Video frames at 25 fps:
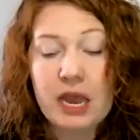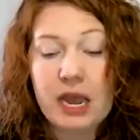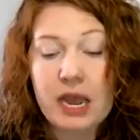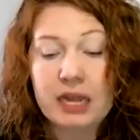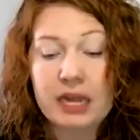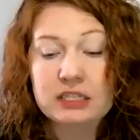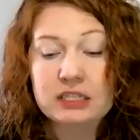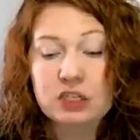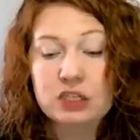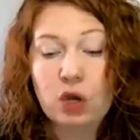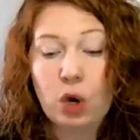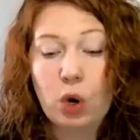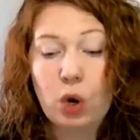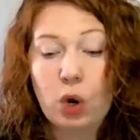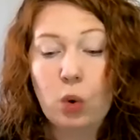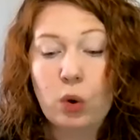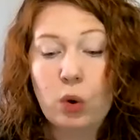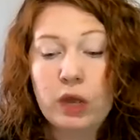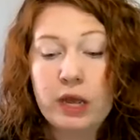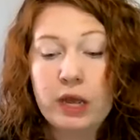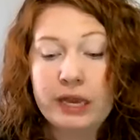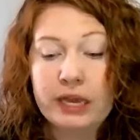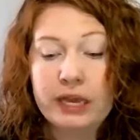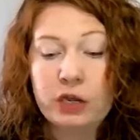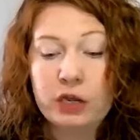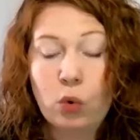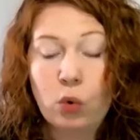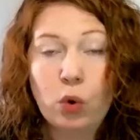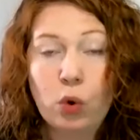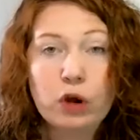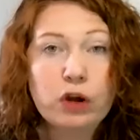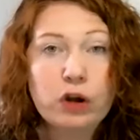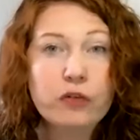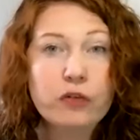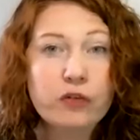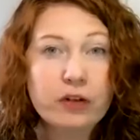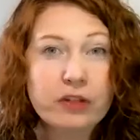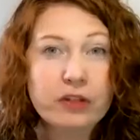And so in
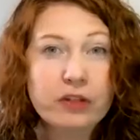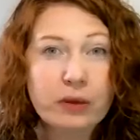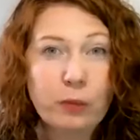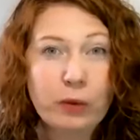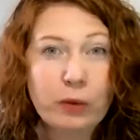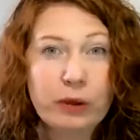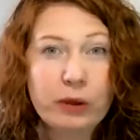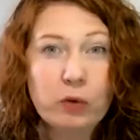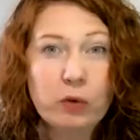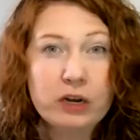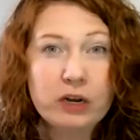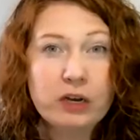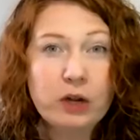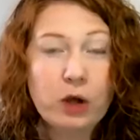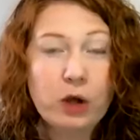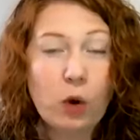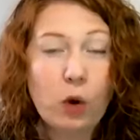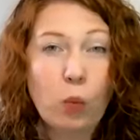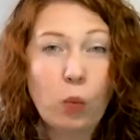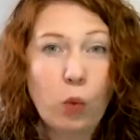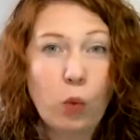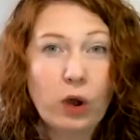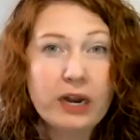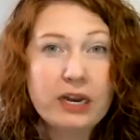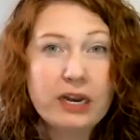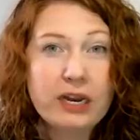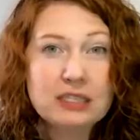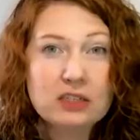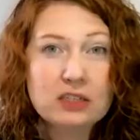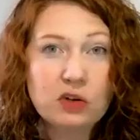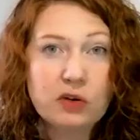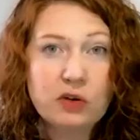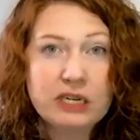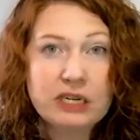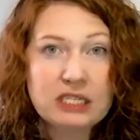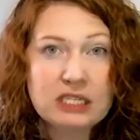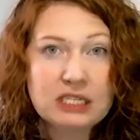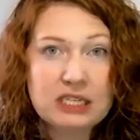order for that, we want to know what it's
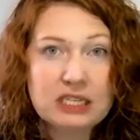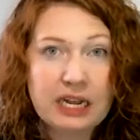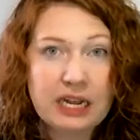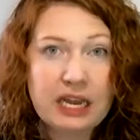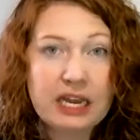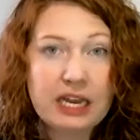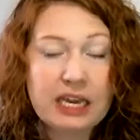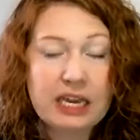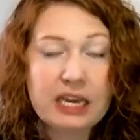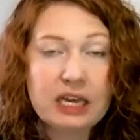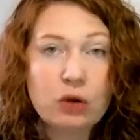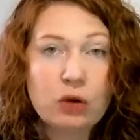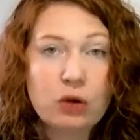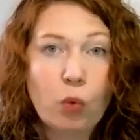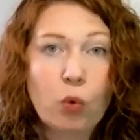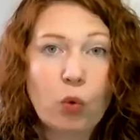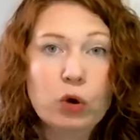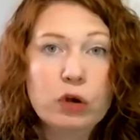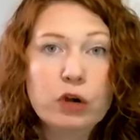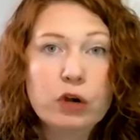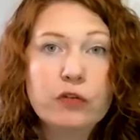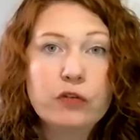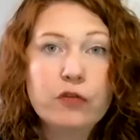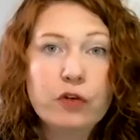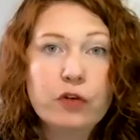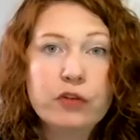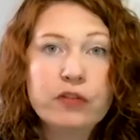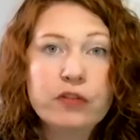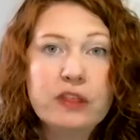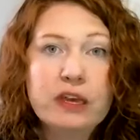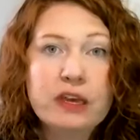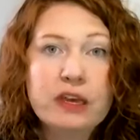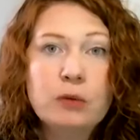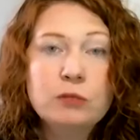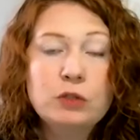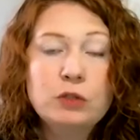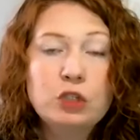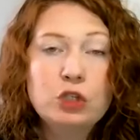going to take in order for
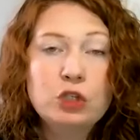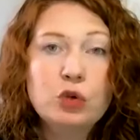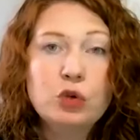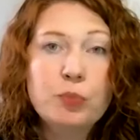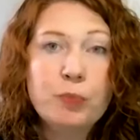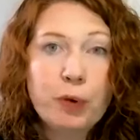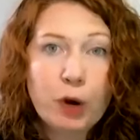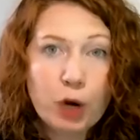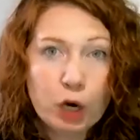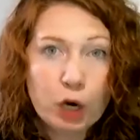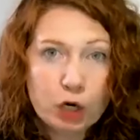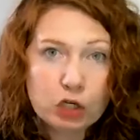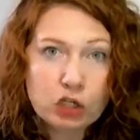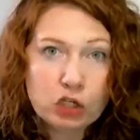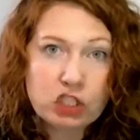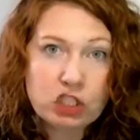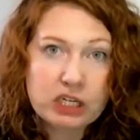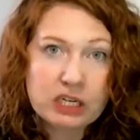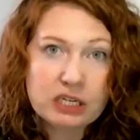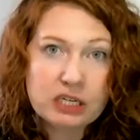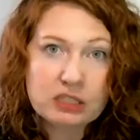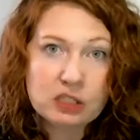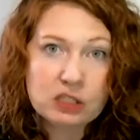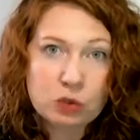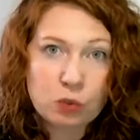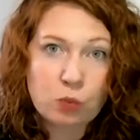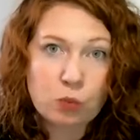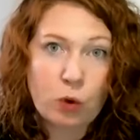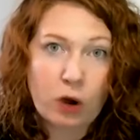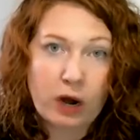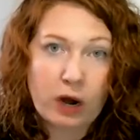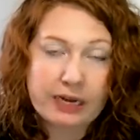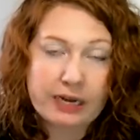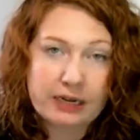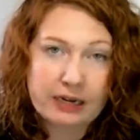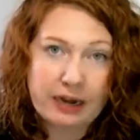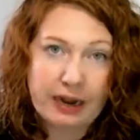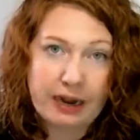them to purchase
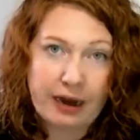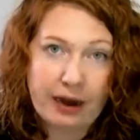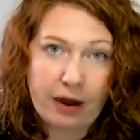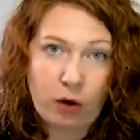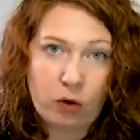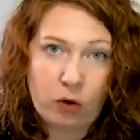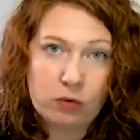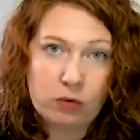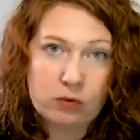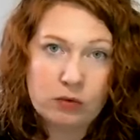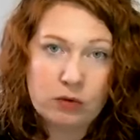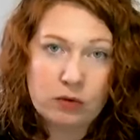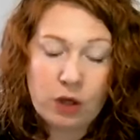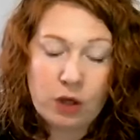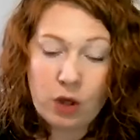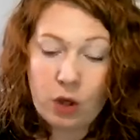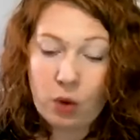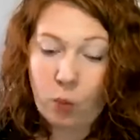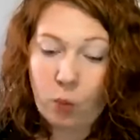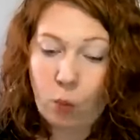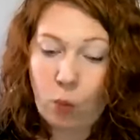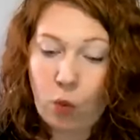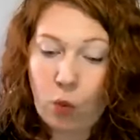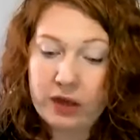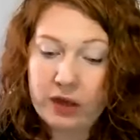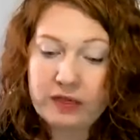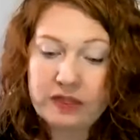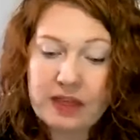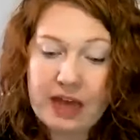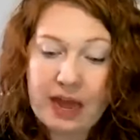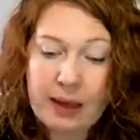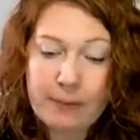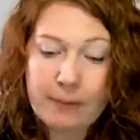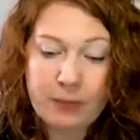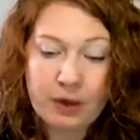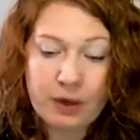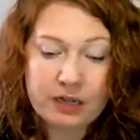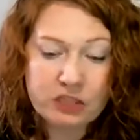right now, what
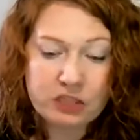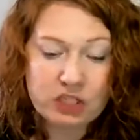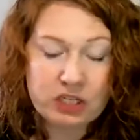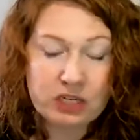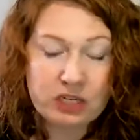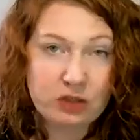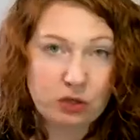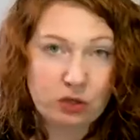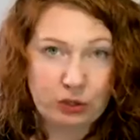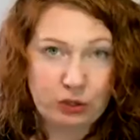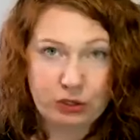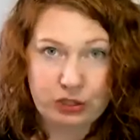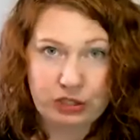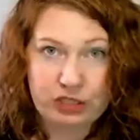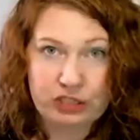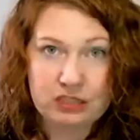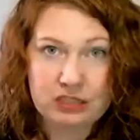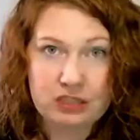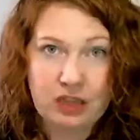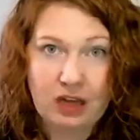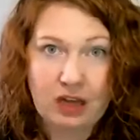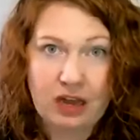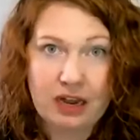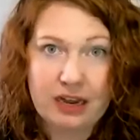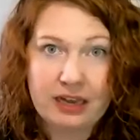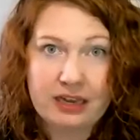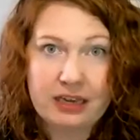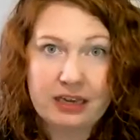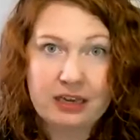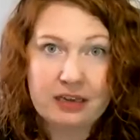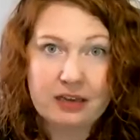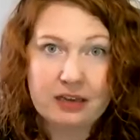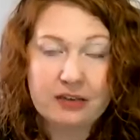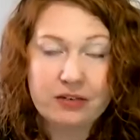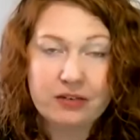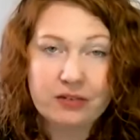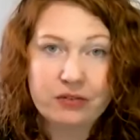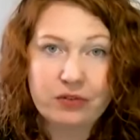that budget looks like,
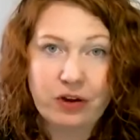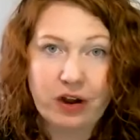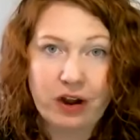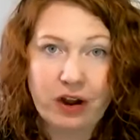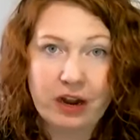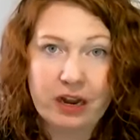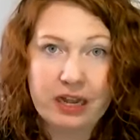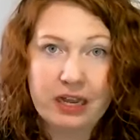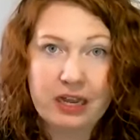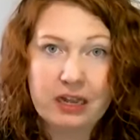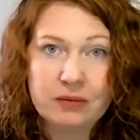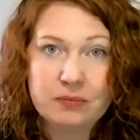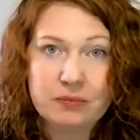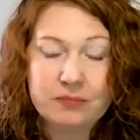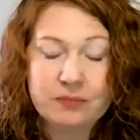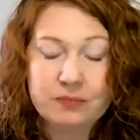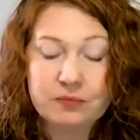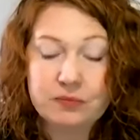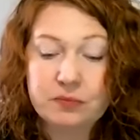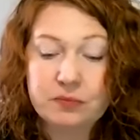right?